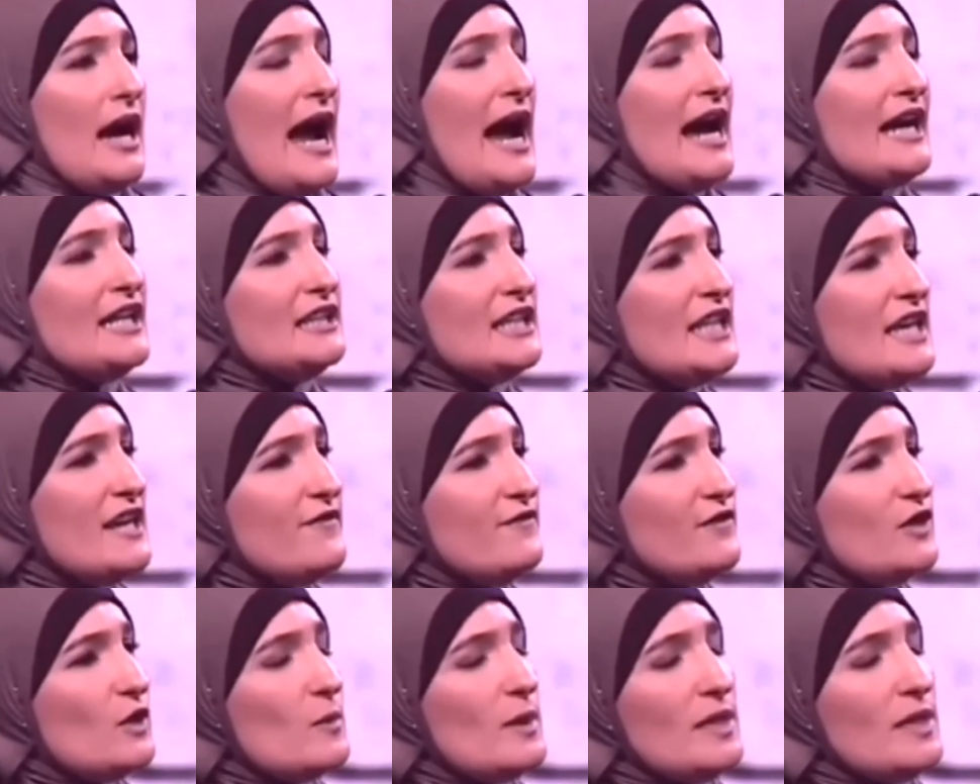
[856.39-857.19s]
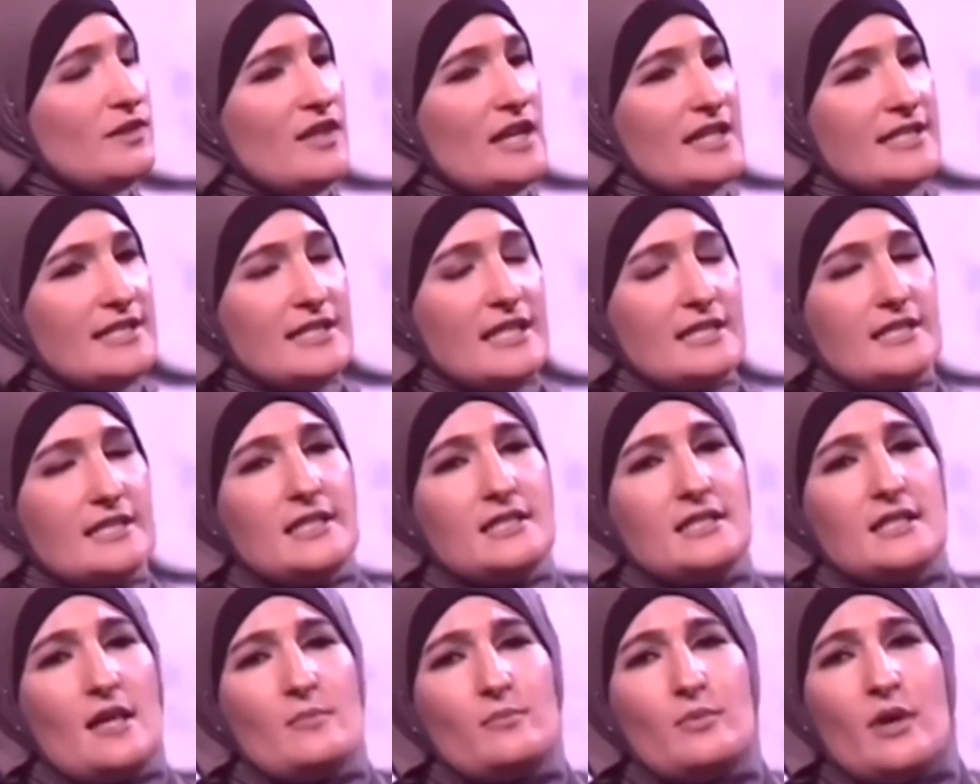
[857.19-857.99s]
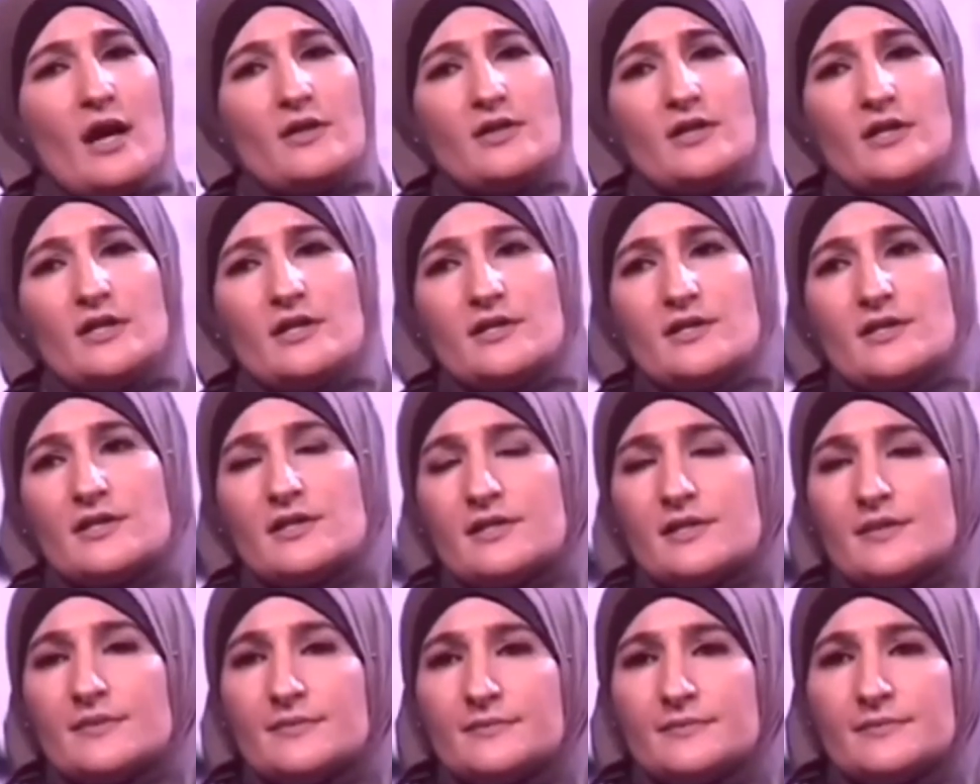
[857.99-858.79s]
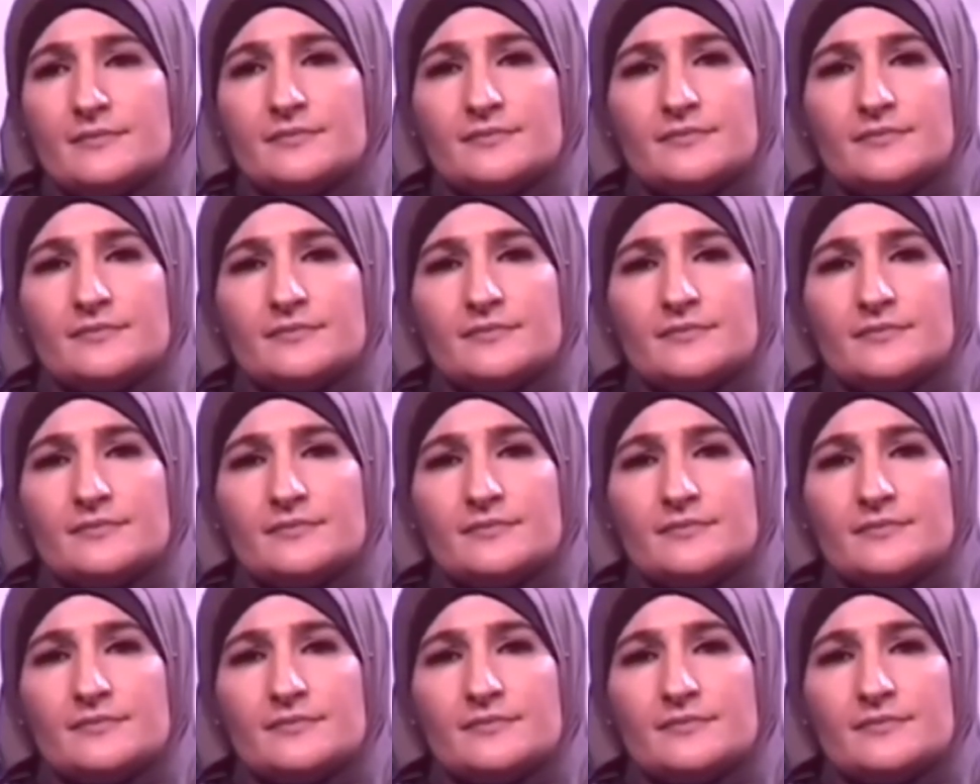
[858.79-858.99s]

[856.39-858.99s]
I leave you with this, sisters and brothers.